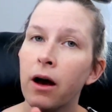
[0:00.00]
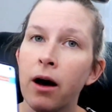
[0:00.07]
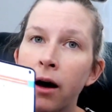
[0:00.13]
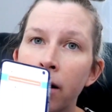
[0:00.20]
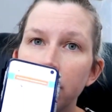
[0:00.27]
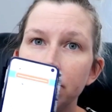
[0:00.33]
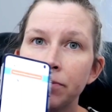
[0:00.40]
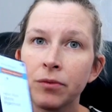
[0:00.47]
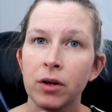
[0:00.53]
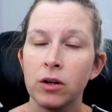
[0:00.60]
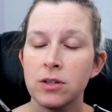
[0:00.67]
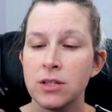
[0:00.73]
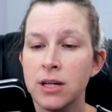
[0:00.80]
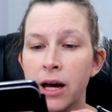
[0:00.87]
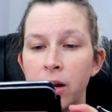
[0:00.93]
a
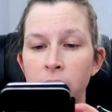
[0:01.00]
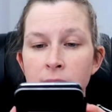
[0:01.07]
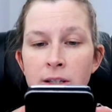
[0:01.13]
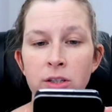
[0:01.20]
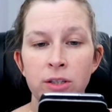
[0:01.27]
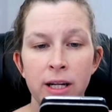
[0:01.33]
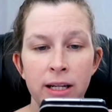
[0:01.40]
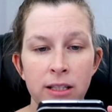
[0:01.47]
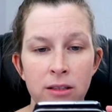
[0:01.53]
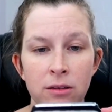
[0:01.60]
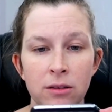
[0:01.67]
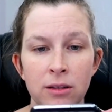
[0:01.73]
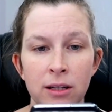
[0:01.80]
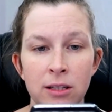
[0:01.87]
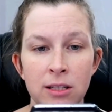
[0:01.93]
site on the internet
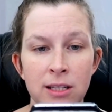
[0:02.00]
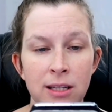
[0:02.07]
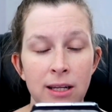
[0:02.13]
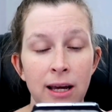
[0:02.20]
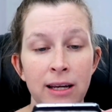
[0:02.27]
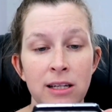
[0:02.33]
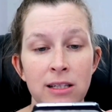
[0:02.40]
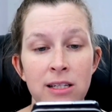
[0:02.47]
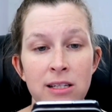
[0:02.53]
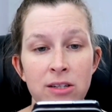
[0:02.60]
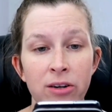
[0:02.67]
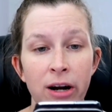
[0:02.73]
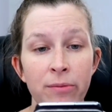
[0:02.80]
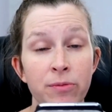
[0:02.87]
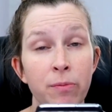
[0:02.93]
that
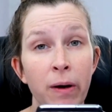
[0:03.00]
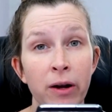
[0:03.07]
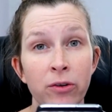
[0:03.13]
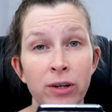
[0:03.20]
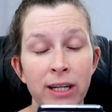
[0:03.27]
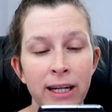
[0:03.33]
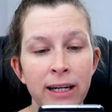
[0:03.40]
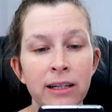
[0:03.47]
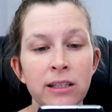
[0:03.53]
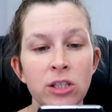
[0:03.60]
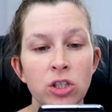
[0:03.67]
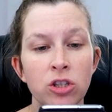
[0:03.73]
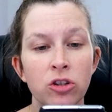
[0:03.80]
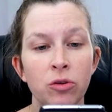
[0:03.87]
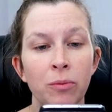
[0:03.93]
describes better in
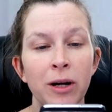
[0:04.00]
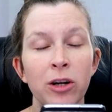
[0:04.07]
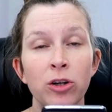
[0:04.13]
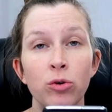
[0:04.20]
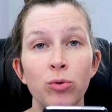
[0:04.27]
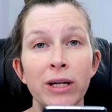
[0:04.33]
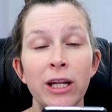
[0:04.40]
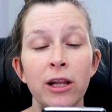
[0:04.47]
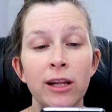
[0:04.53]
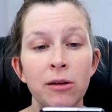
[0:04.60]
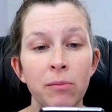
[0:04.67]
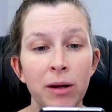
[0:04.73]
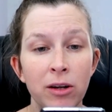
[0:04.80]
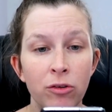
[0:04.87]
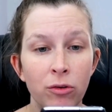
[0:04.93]
English, so I'm going to read a
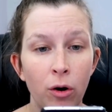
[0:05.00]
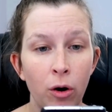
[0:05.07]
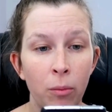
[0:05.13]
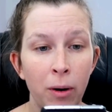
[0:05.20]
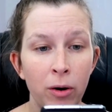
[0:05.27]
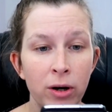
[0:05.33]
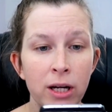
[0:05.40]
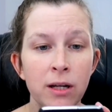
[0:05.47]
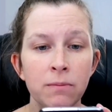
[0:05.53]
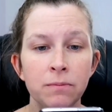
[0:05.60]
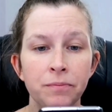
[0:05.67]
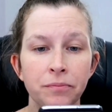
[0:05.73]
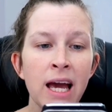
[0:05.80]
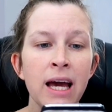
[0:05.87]
little bit about it.